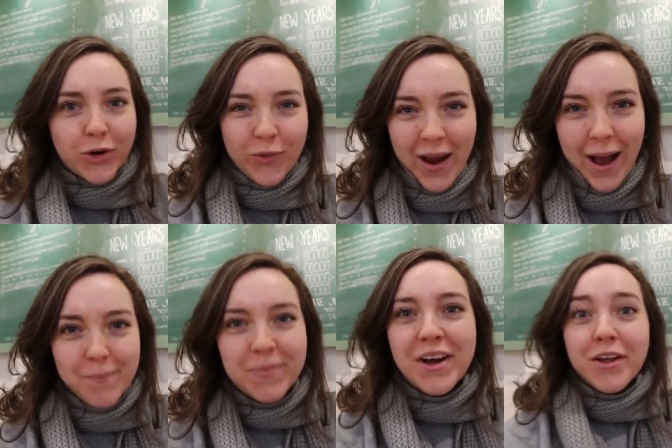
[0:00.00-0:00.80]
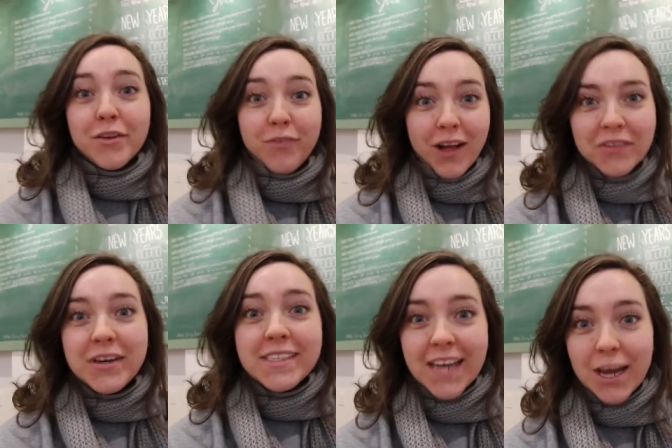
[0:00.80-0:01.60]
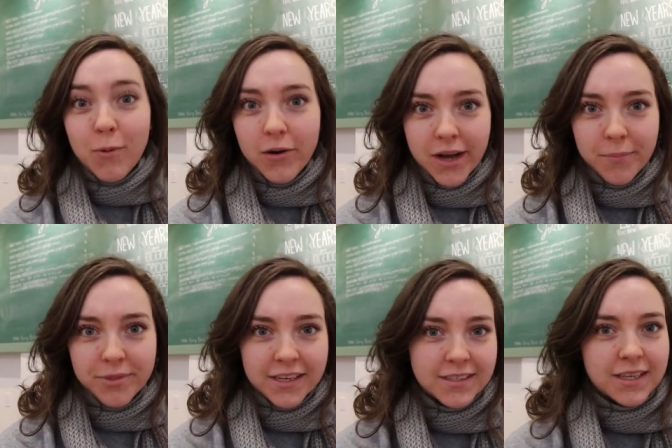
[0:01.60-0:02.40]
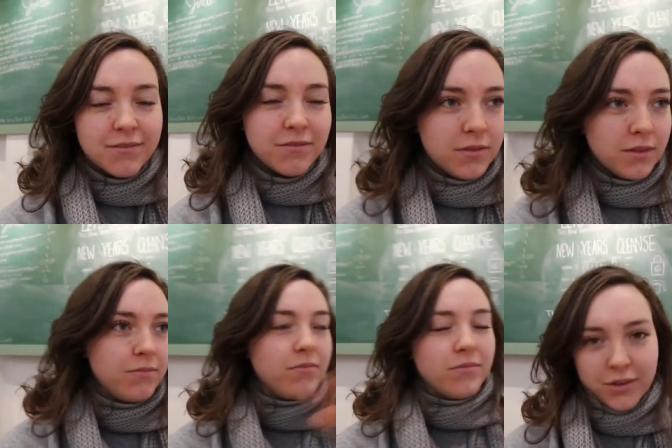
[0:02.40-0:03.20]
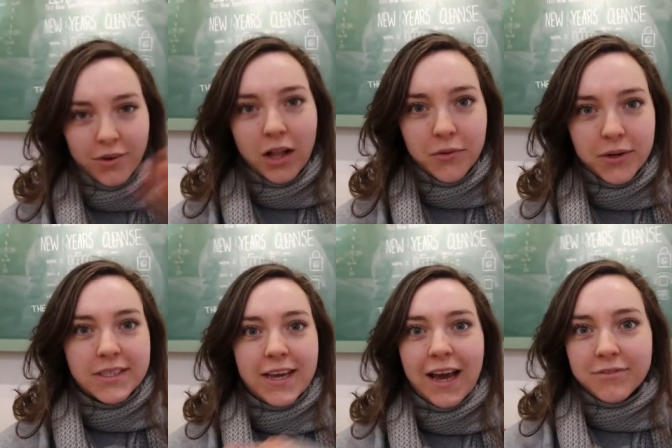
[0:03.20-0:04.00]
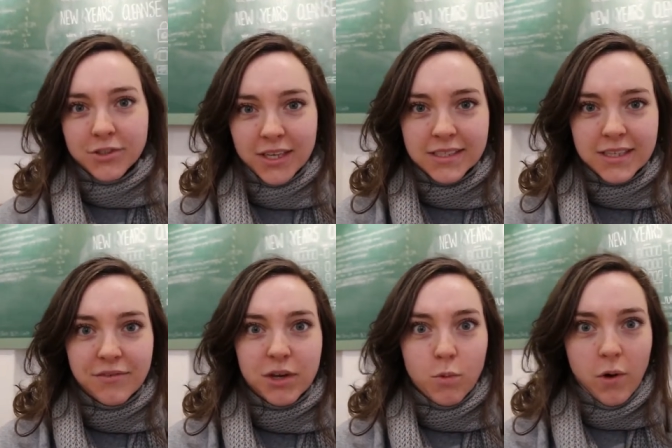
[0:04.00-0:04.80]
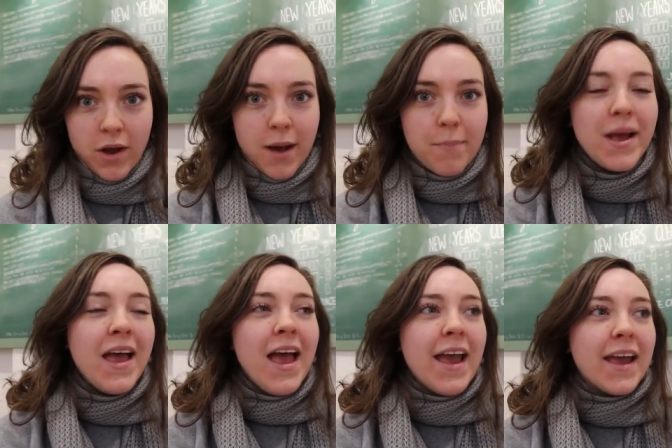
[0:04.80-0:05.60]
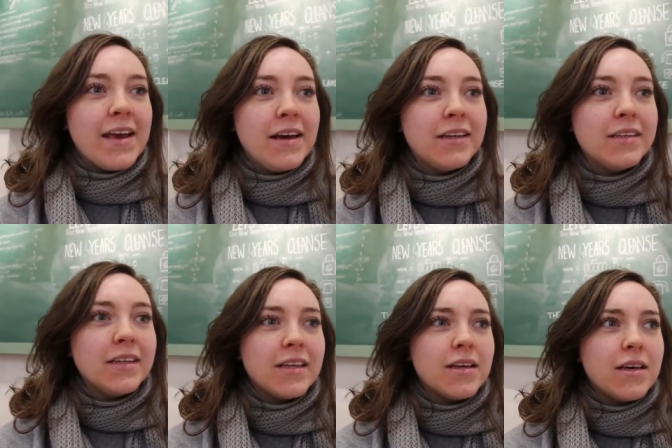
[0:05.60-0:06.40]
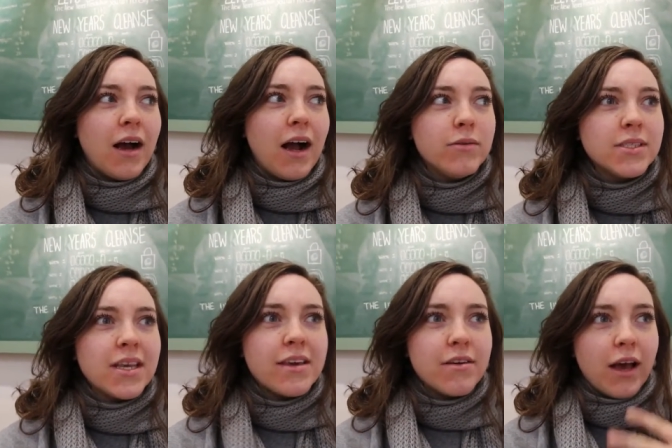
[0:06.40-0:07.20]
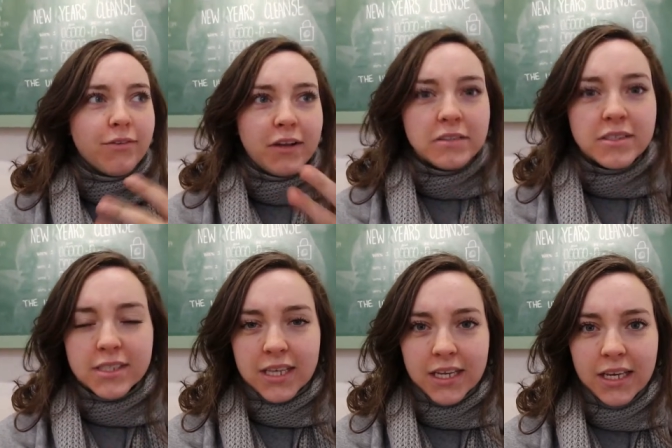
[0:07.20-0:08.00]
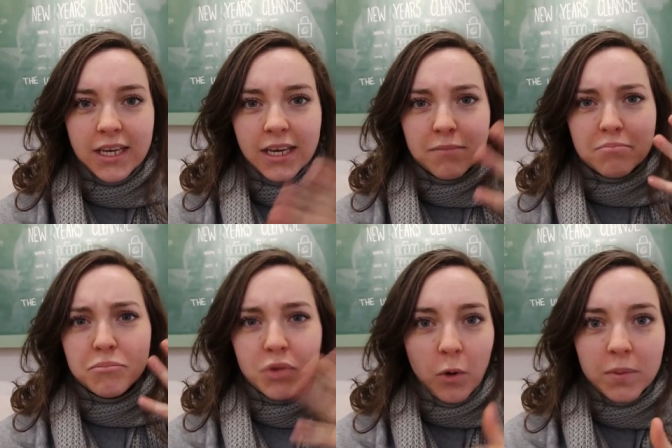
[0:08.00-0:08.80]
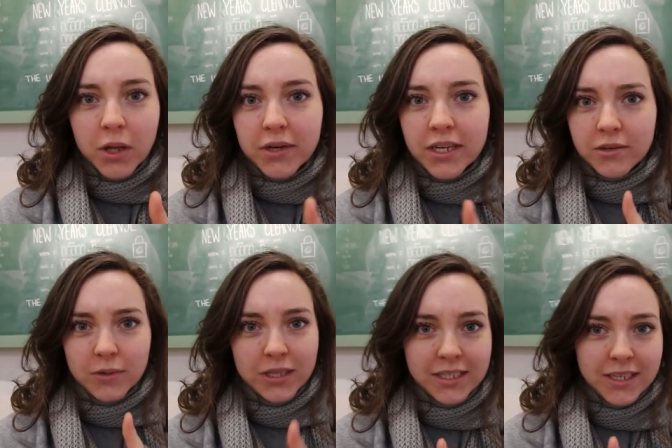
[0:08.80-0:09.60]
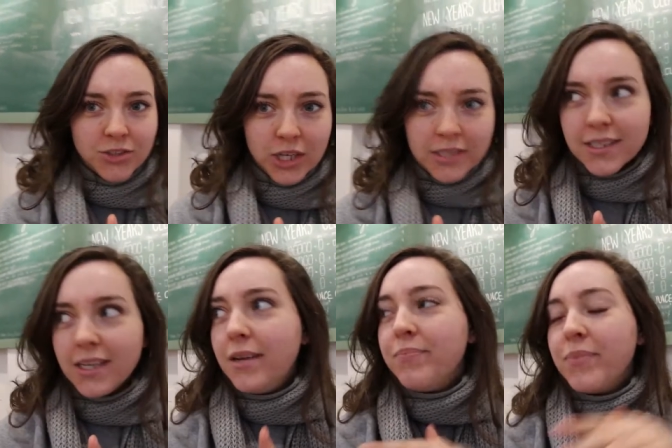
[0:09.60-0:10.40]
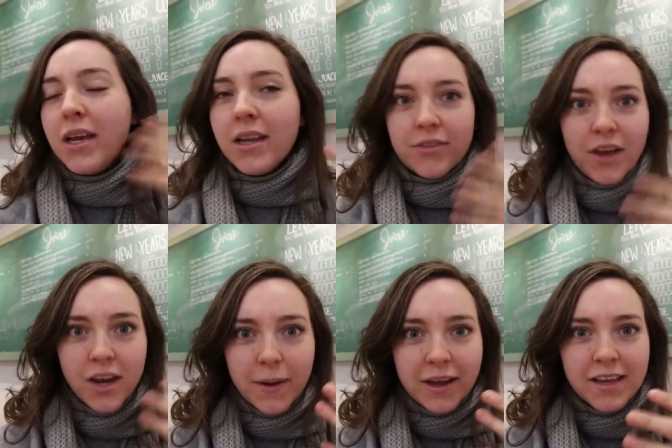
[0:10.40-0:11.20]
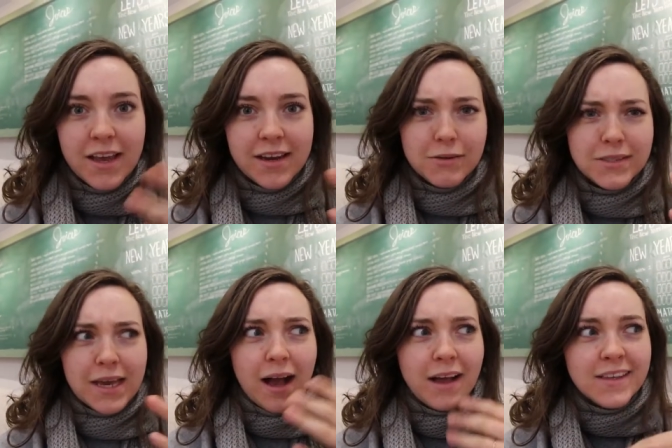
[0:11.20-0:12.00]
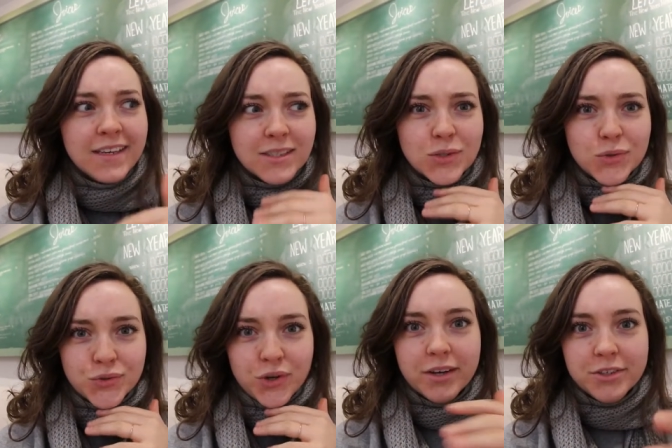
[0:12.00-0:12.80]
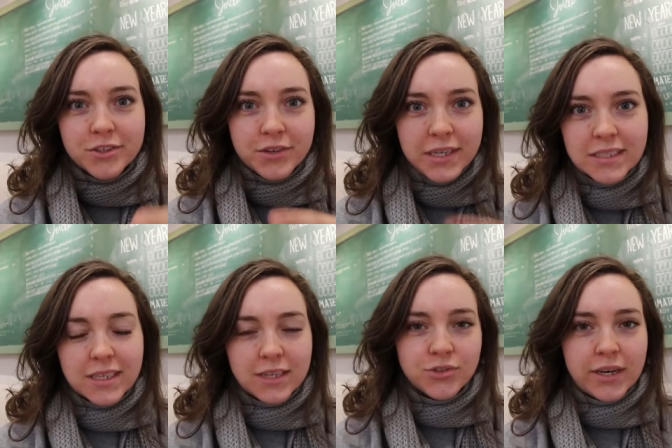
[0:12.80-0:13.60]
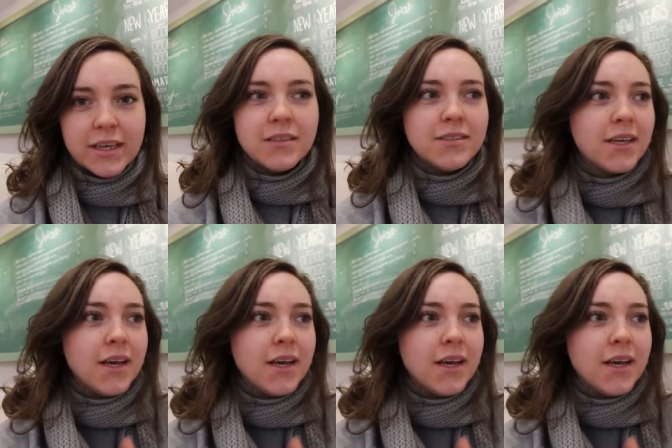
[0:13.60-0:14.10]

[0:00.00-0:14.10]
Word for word: crap. The following day, woke up Thanksgiving, the following day after Thanksgiving, woke up and I was like, I felt skinny and no bloating and really digested. I thought about it and I was like, I think it's the strong greens I drank because